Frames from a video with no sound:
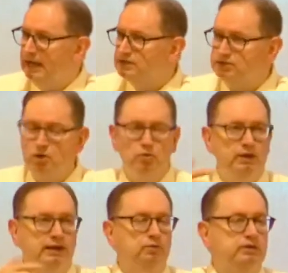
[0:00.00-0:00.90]
And
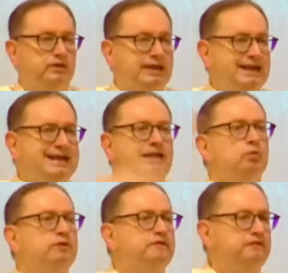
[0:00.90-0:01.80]
so it, the
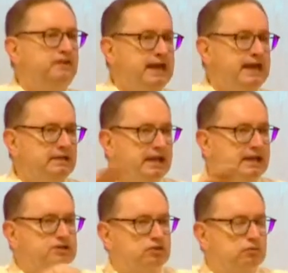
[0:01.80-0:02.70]
ink would fade.
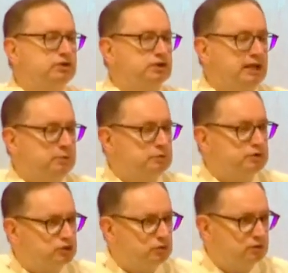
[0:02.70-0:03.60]
They, they
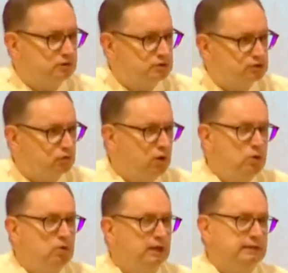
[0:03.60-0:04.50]
would
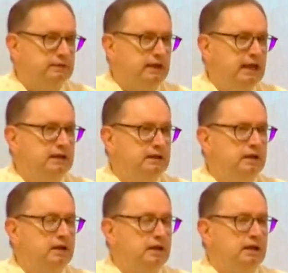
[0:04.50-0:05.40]
scroll it and
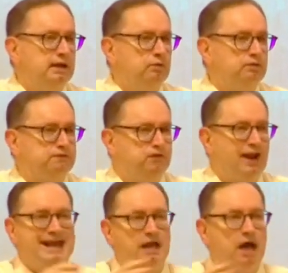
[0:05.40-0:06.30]
it would
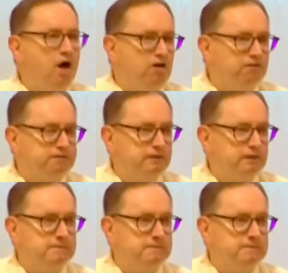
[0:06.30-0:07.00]
flake off.